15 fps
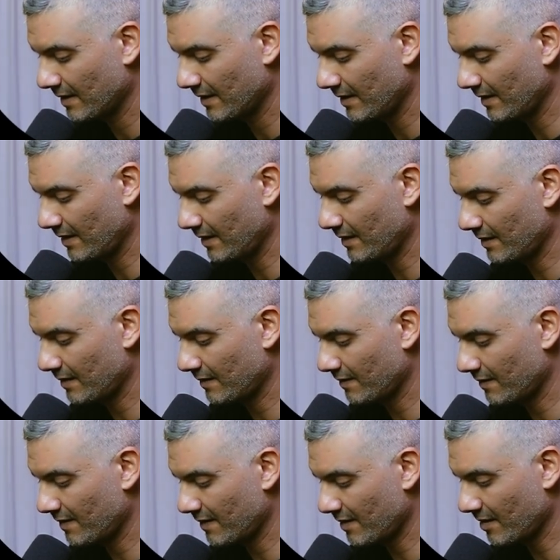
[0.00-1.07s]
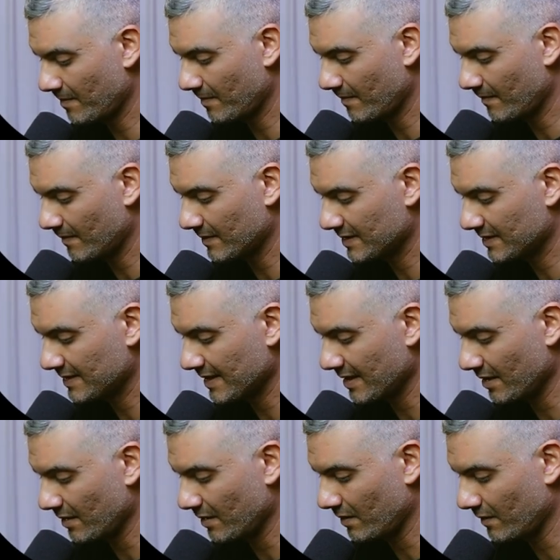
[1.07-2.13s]
in
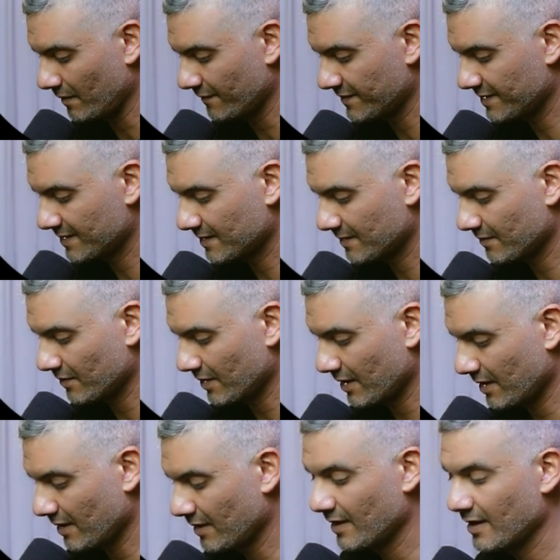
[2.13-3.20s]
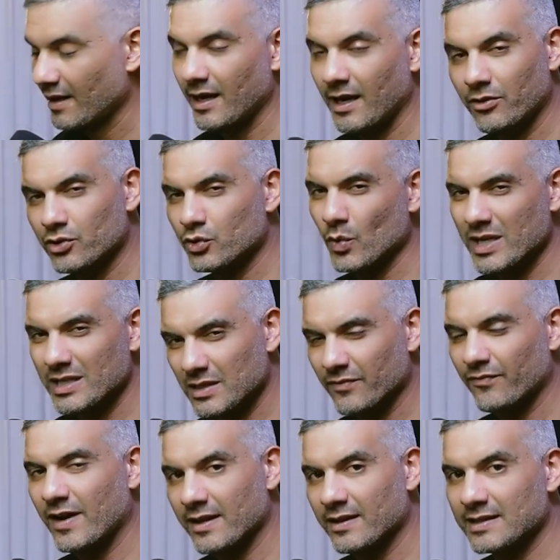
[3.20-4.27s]
themselves, right? And there's ways to
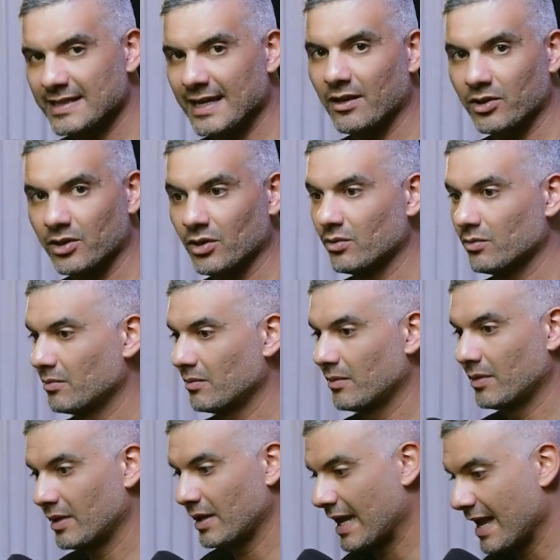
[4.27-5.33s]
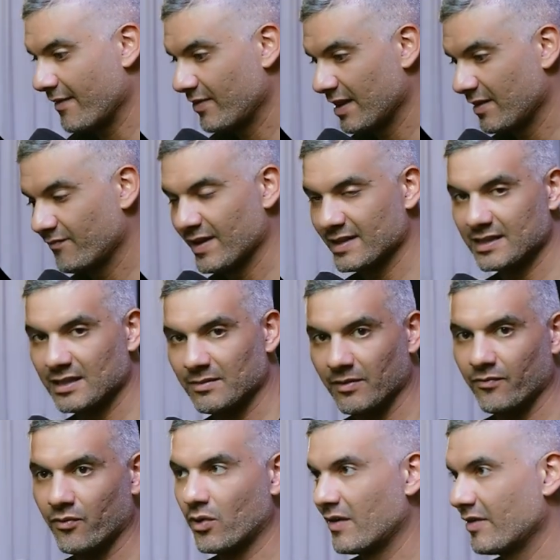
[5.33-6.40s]
find this out. Have they invested
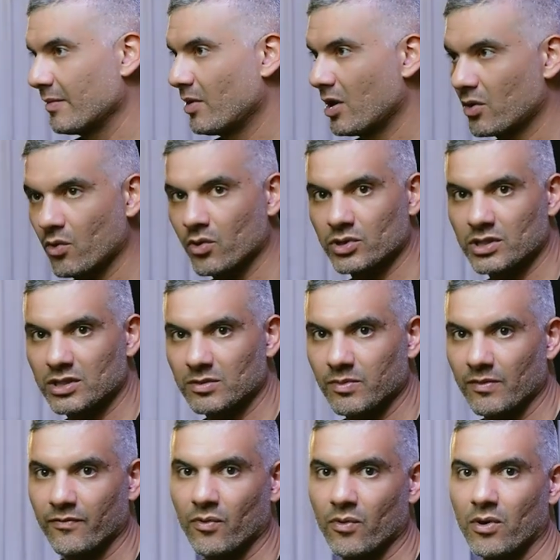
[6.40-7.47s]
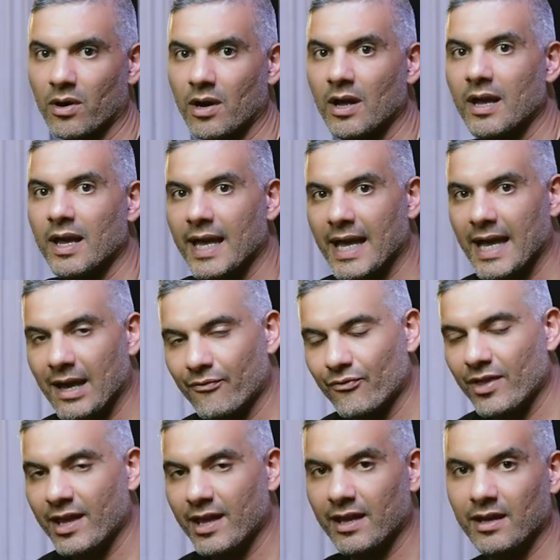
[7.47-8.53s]
before? Have they bought courses before? Have
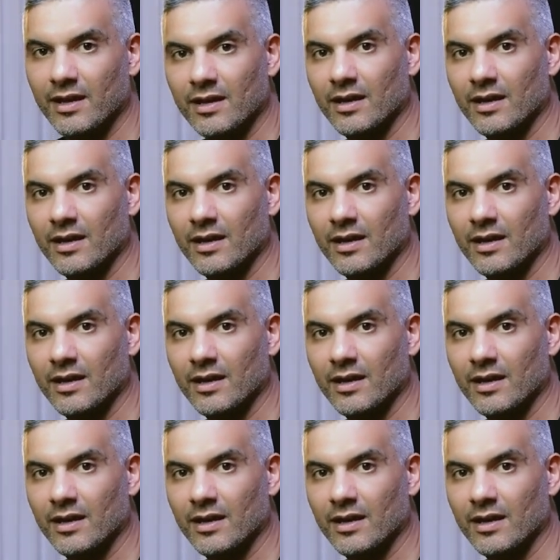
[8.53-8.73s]
they,